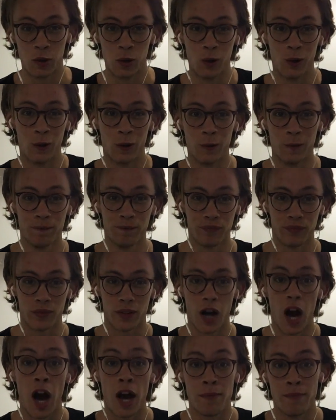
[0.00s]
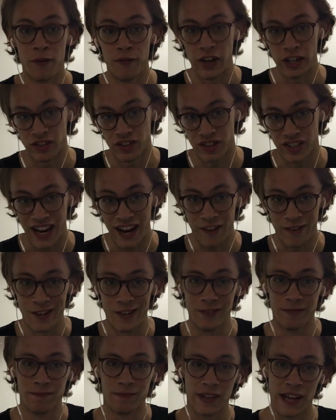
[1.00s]
or "I'm a
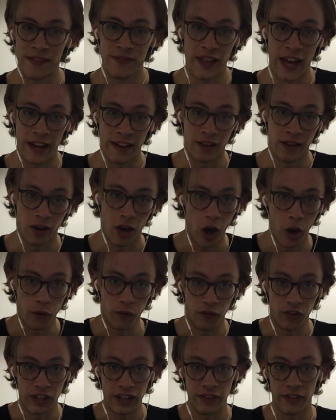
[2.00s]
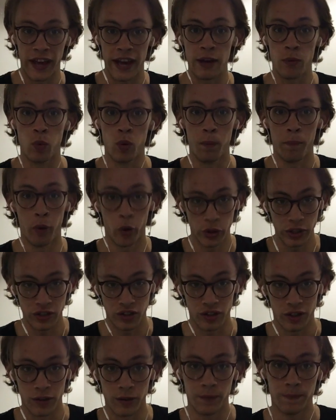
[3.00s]
vegetarian," and then hopefully they will
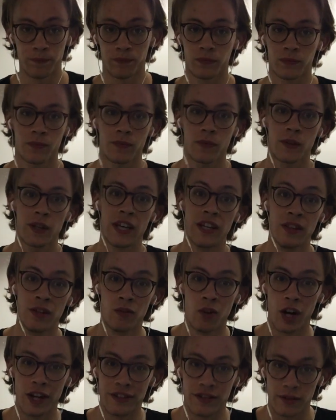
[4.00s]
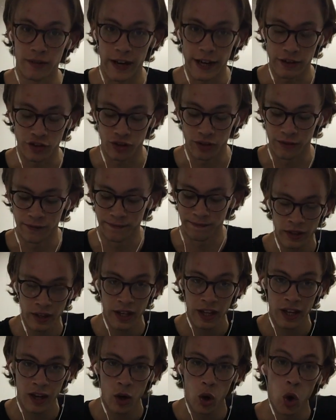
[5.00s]
point you in the right direction.
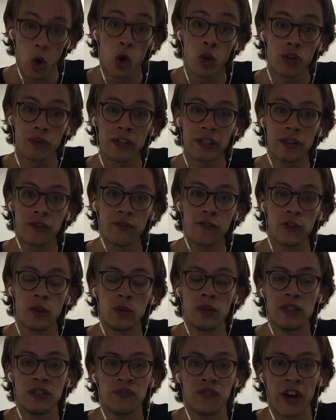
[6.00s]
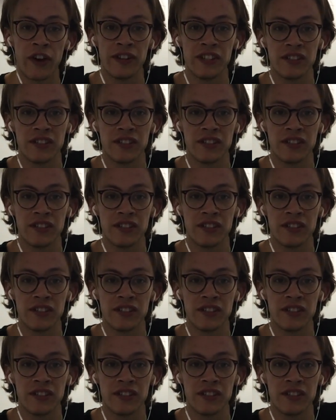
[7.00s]
Ordering the food is very